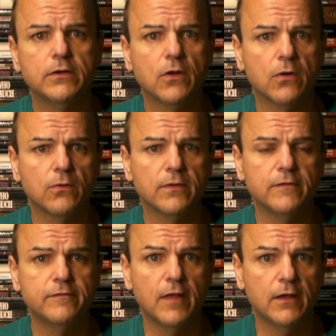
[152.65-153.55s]
not only
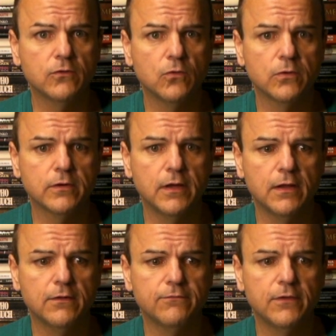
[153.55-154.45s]
Stan Gordon
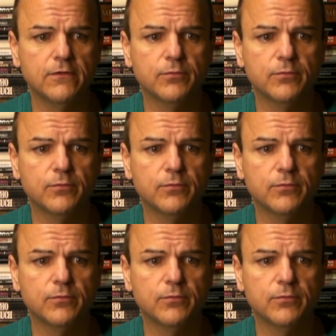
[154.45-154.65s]
give his